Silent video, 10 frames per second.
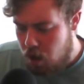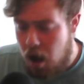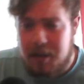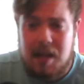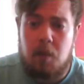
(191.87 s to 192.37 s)

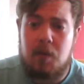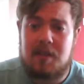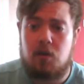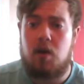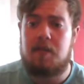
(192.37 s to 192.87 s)
Damien
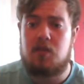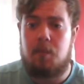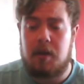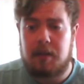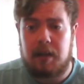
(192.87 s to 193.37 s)
Priest then arrives at the
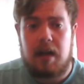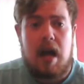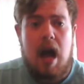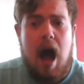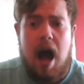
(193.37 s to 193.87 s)
building,
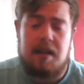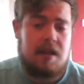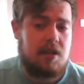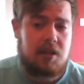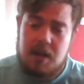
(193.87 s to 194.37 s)
and
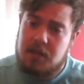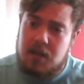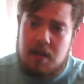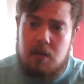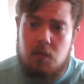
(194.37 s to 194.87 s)
you just kind of
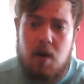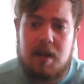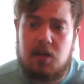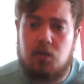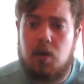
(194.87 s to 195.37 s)
see,
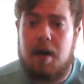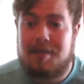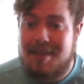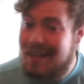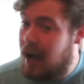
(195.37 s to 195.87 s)
as he
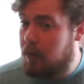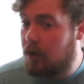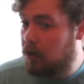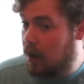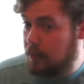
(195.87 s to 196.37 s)
arrives, you see
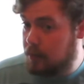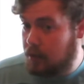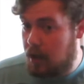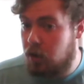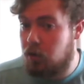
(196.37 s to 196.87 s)
Cameron Grimes
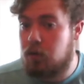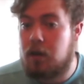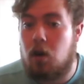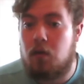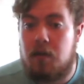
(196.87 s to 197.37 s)
just kind of
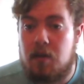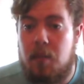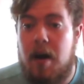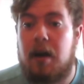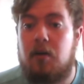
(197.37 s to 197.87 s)
lurking off in the
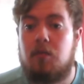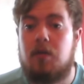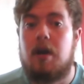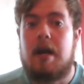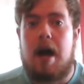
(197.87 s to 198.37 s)

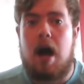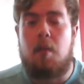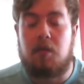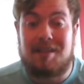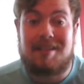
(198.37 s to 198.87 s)
background,
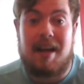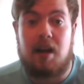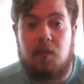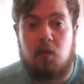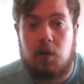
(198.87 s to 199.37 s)
obviously
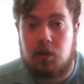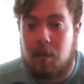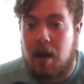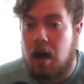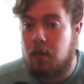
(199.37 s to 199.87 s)
setting up for what's
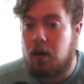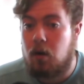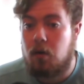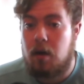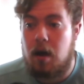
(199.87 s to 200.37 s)
going to be happening
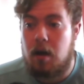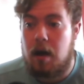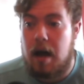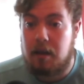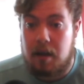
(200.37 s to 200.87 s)
on, at
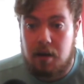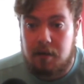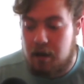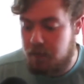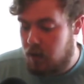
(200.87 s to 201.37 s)
a later
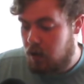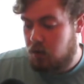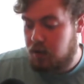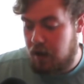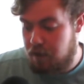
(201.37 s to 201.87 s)
date,
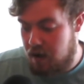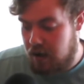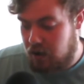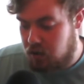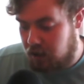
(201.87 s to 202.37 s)
which again,
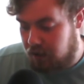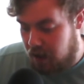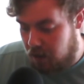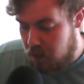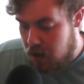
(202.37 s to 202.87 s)
very interesting
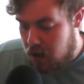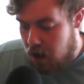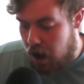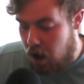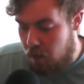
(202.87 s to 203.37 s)
there.
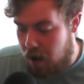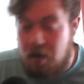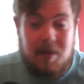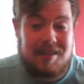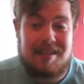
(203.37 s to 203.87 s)
And
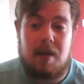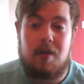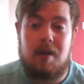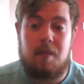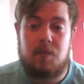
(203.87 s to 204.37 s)
then we see
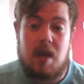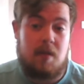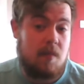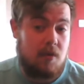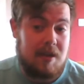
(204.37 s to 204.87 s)

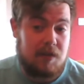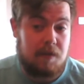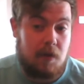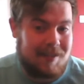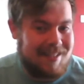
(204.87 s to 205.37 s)
Damien Priest
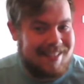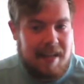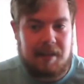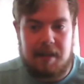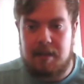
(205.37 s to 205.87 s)
versus
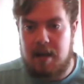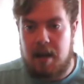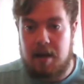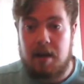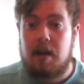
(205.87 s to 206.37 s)
Killian
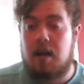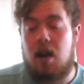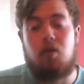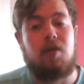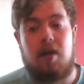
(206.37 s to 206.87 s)
Dain.
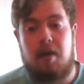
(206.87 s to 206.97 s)
Now,